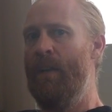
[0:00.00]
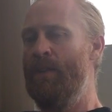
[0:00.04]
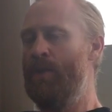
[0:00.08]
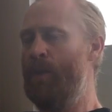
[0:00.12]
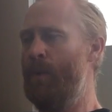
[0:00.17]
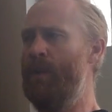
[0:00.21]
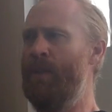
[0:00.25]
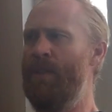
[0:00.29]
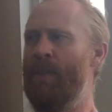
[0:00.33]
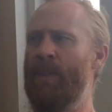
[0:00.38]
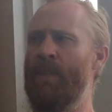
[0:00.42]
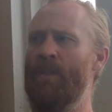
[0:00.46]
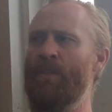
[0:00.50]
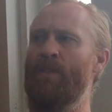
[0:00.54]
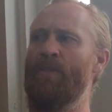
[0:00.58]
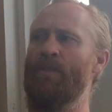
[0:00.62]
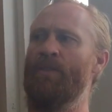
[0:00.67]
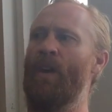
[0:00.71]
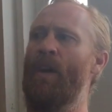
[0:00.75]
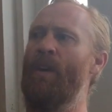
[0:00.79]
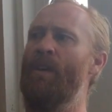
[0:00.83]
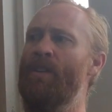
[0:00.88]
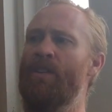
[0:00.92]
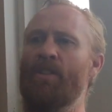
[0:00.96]
It's always like
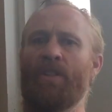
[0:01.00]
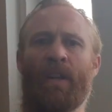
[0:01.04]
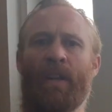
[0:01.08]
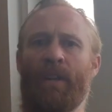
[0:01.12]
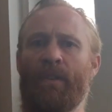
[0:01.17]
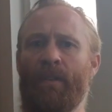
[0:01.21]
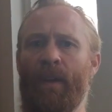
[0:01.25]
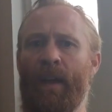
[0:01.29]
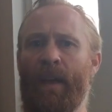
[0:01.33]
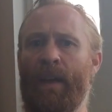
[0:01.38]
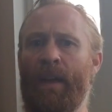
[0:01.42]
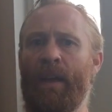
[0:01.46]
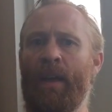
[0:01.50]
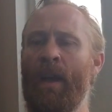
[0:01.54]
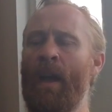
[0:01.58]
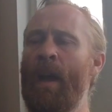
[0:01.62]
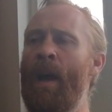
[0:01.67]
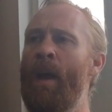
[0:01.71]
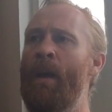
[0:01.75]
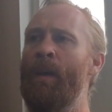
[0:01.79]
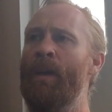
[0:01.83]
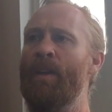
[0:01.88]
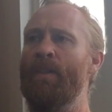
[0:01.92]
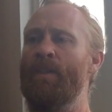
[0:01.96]
astonishing, right?
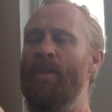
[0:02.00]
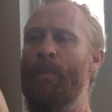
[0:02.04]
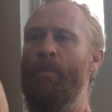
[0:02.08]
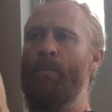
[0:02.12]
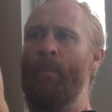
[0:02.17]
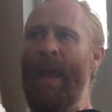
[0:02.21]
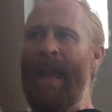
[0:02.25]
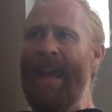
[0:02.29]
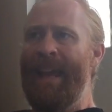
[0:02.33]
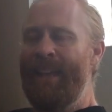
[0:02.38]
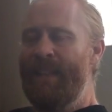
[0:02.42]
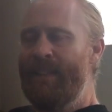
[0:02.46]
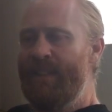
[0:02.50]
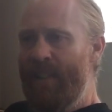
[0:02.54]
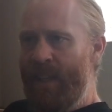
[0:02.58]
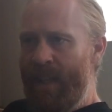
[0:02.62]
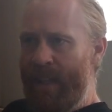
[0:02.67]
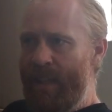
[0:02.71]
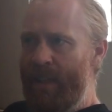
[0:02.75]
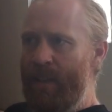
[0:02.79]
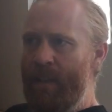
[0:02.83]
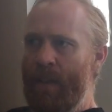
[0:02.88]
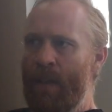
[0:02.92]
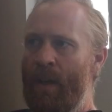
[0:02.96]
Because a
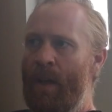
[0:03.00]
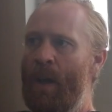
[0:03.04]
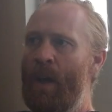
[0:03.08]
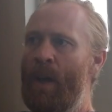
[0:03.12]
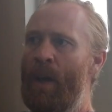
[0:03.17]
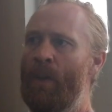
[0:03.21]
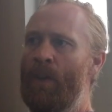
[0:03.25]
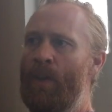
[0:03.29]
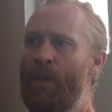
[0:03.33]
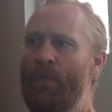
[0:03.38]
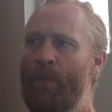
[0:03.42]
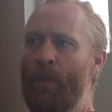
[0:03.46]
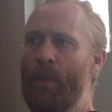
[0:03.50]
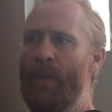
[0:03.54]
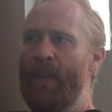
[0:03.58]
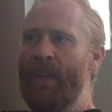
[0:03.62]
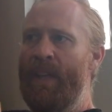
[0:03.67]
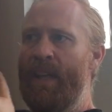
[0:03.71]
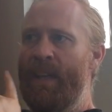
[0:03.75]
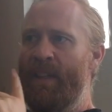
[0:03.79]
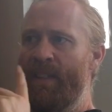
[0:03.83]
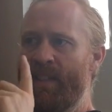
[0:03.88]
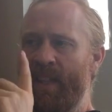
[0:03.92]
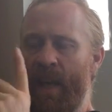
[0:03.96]
painting, you've
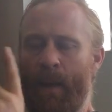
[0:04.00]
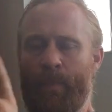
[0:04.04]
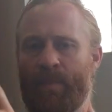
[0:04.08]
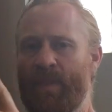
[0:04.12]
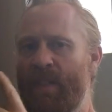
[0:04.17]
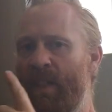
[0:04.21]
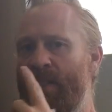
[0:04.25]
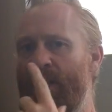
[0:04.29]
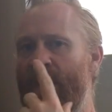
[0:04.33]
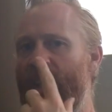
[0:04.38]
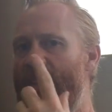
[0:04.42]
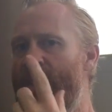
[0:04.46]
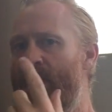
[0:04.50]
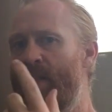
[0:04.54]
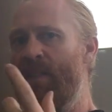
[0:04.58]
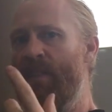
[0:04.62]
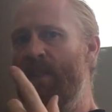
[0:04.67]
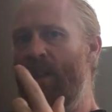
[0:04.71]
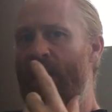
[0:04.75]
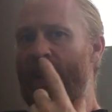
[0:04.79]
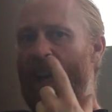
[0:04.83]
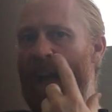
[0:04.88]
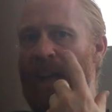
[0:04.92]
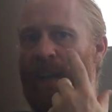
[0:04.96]
already accepted this
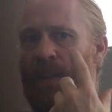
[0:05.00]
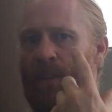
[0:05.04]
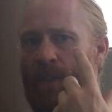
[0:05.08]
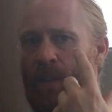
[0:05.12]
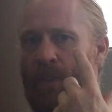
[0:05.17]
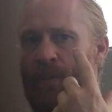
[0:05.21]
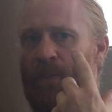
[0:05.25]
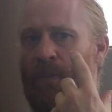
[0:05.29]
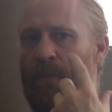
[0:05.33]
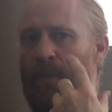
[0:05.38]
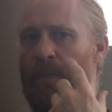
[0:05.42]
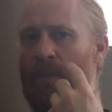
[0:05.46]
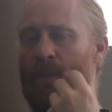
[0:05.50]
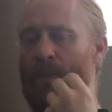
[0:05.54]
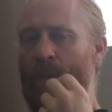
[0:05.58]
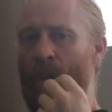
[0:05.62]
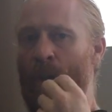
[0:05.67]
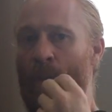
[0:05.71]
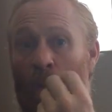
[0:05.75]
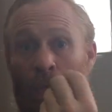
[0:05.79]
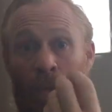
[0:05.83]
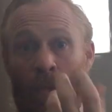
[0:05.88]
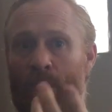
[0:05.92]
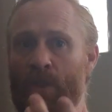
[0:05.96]
is a kind of
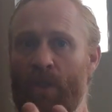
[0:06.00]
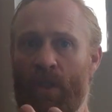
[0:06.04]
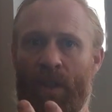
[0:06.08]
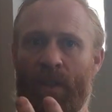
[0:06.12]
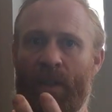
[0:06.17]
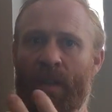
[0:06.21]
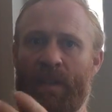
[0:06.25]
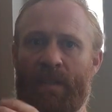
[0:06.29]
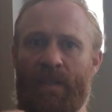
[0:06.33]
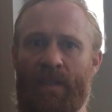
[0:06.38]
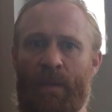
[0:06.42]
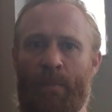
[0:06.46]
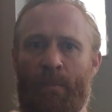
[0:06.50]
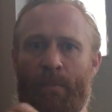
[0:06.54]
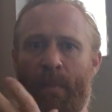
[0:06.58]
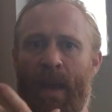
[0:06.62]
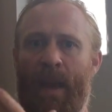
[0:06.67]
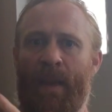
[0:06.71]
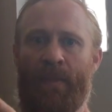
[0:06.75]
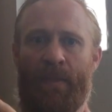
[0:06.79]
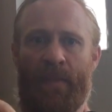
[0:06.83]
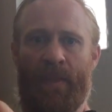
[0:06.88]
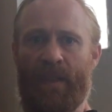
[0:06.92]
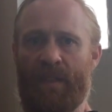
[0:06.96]
illusion, it's a
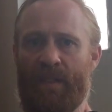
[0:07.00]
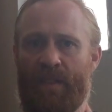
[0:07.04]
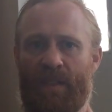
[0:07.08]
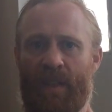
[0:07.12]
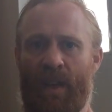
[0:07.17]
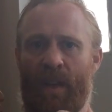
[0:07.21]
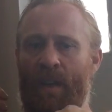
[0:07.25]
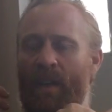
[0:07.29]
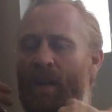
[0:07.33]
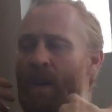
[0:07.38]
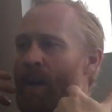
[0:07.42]
myth, it's a,